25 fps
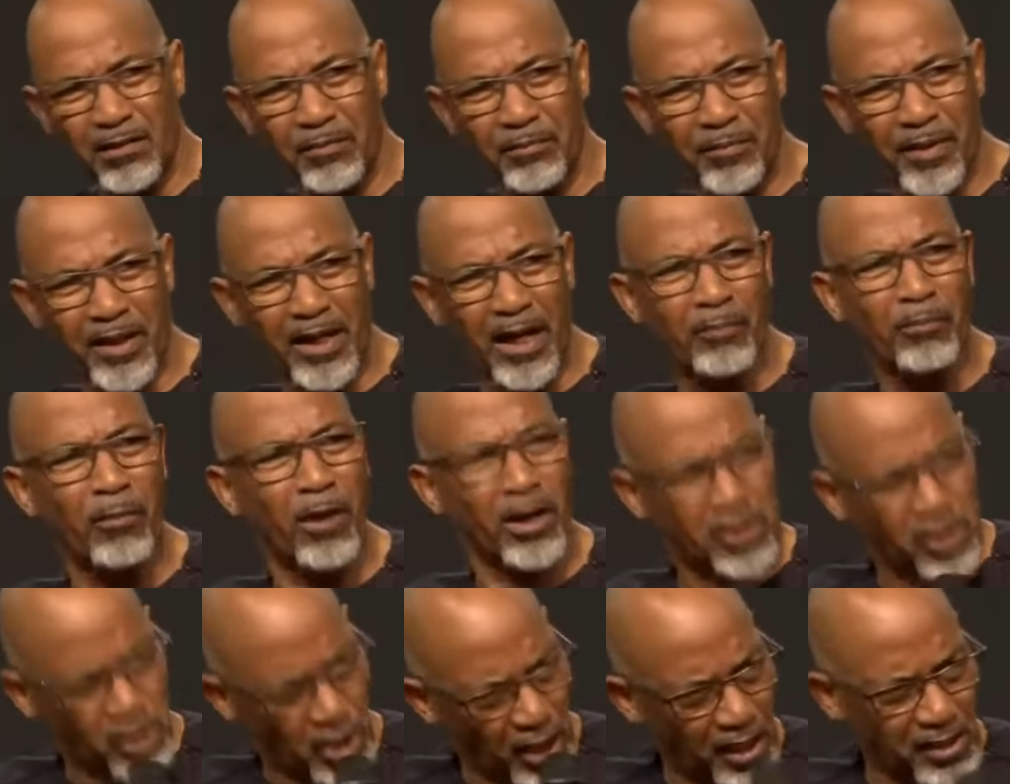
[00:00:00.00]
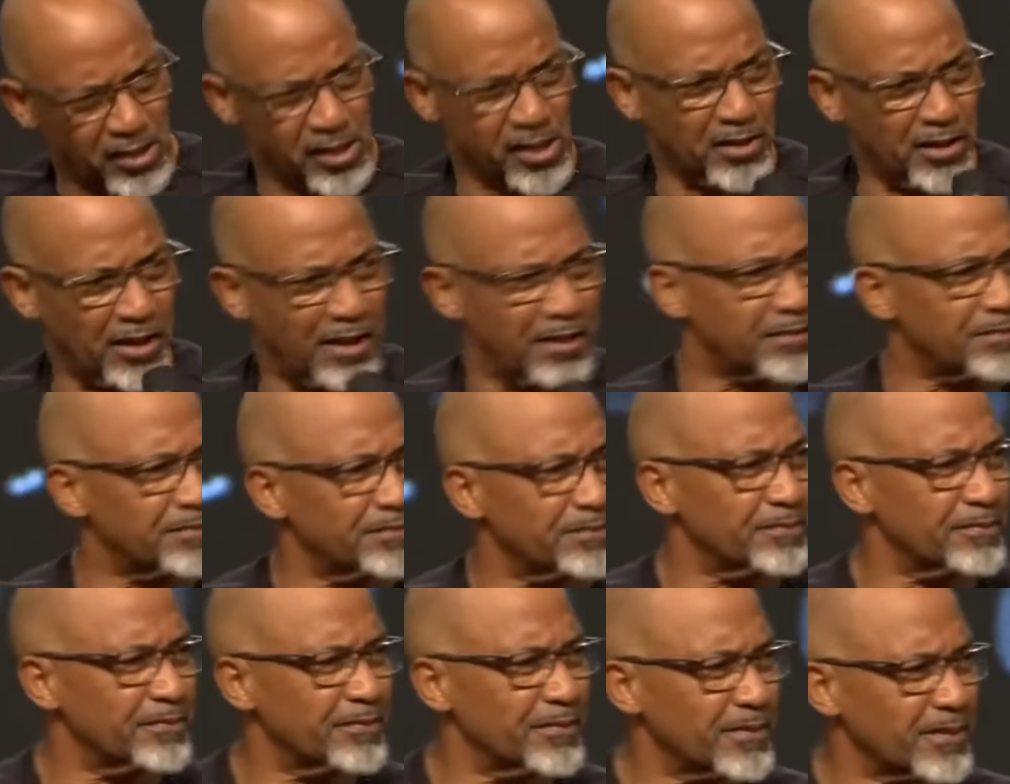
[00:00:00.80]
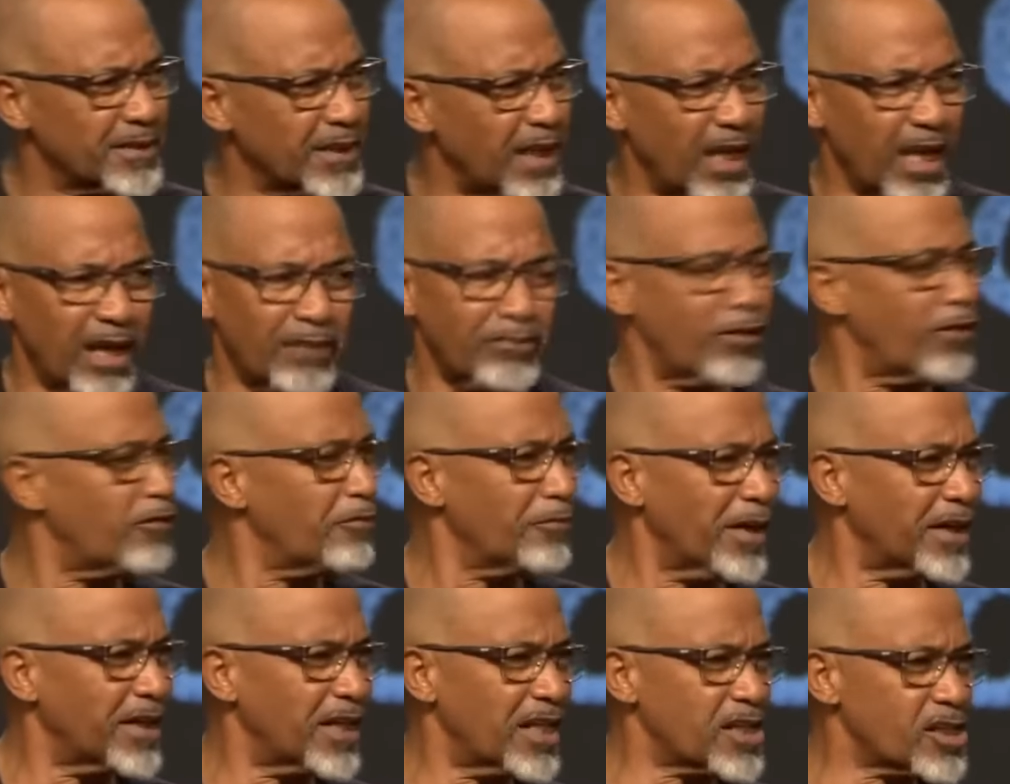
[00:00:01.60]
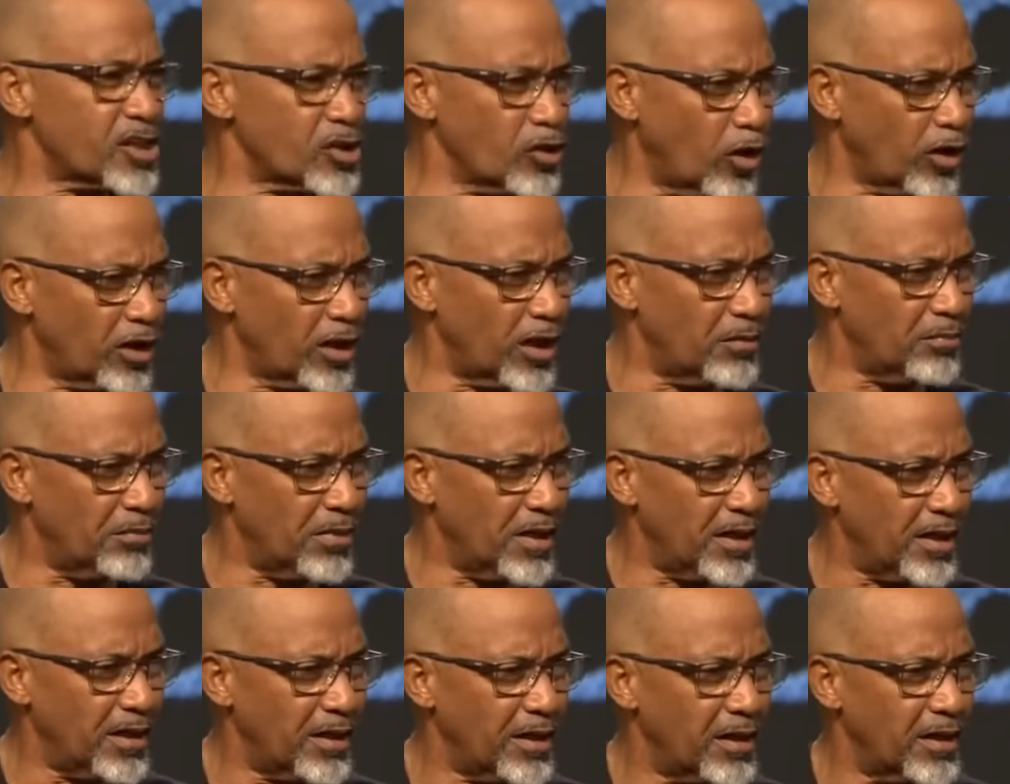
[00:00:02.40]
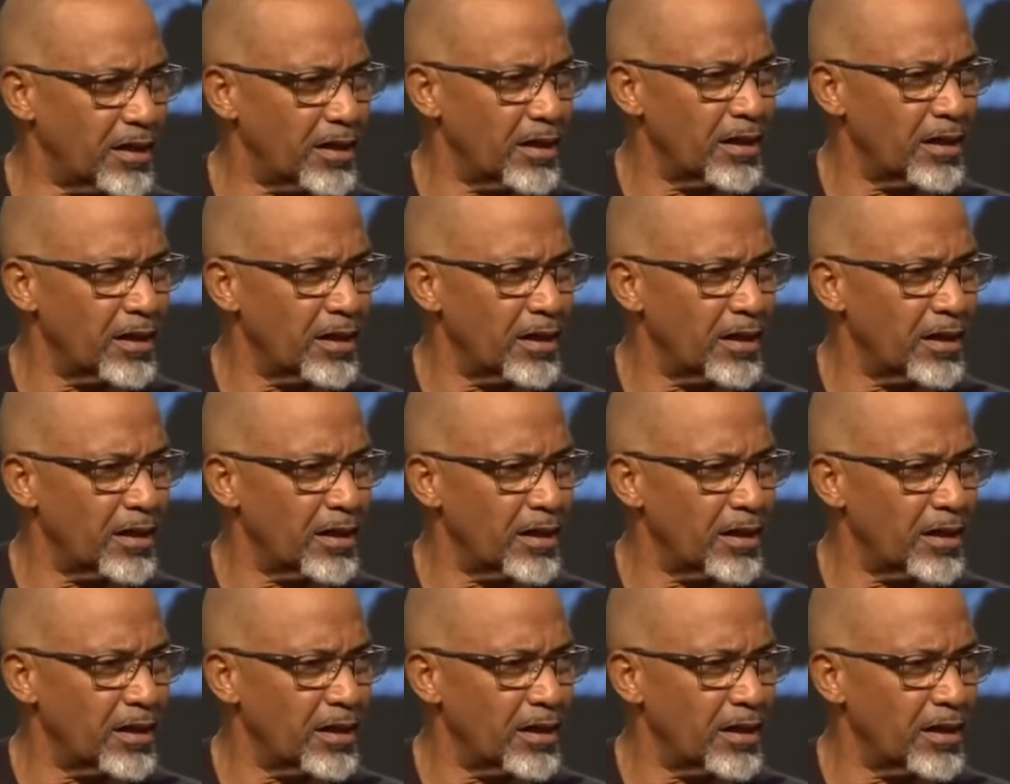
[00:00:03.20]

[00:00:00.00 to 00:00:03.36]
But I'm not chasing it. The love of money is not in me.